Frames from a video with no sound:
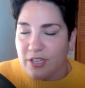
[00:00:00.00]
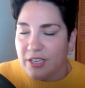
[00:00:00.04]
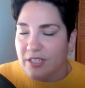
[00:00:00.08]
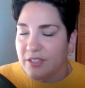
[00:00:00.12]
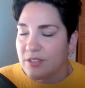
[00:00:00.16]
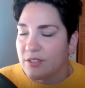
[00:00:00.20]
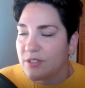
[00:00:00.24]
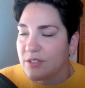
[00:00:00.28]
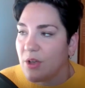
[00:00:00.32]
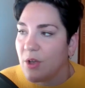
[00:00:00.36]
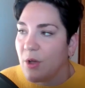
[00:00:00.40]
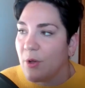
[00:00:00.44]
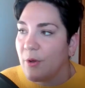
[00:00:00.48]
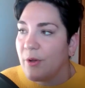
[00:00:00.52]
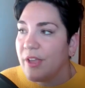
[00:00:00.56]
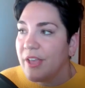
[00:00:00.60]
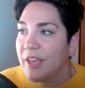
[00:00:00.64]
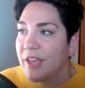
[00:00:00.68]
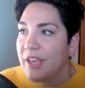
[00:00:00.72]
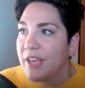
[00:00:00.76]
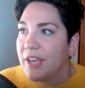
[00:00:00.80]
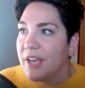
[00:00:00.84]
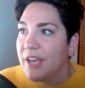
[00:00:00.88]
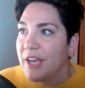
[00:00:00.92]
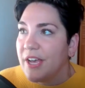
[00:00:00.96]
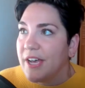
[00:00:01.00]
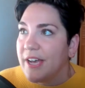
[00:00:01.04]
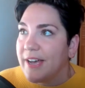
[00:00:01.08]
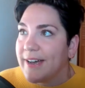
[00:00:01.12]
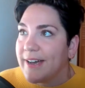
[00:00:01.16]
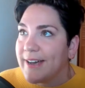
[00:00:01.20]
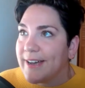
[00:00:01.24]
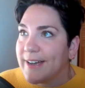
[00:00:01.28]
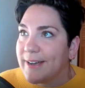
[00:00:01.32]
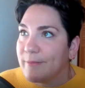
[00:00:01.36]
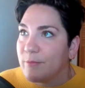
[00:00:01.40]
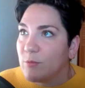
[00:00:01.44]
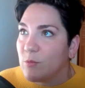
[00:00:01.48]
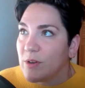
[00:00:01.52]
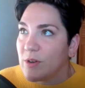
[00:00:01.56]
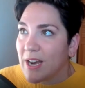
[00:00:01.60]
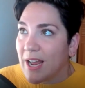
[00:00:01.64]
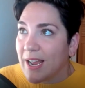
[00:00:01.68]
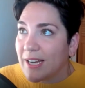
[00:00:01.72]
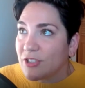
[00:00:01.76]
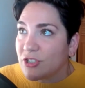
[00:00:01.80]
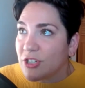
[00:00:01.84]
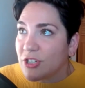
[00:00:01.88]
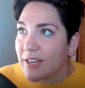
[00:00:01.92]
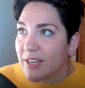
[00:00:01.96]
And so what
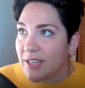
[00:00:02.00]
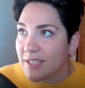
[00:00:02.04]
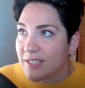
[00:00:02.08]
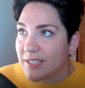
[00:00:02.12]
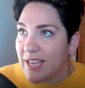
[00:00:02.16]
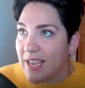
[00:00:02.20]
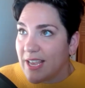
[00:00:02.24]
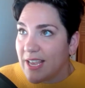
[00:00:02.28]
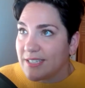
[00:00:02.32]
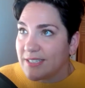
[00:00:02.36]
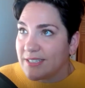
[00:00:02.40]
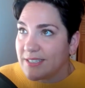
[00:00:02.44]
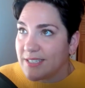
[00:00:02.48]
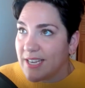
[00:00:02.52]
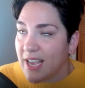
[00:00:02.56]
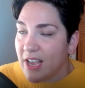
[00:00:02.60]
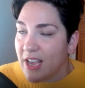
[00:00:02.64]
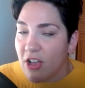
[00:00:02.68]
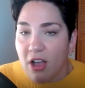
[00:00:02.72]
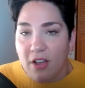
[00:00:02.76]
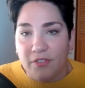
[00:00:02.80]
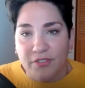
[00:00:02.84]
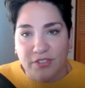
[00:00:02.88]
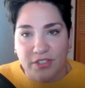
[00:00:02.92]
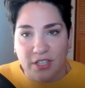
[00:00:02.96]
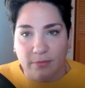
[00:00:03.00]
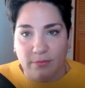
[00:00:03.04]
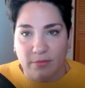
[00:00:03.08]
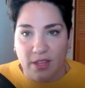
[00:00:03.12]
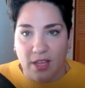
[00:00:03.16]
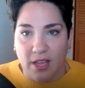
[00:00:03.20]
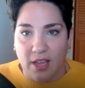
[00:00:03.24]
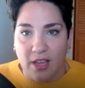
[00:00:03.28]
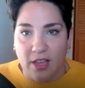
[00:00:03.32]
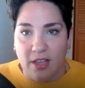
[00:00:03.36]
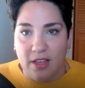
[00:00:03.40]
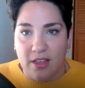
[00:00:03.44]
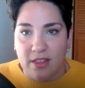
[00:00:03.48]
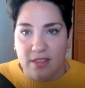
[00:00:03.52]
I try to say is take on something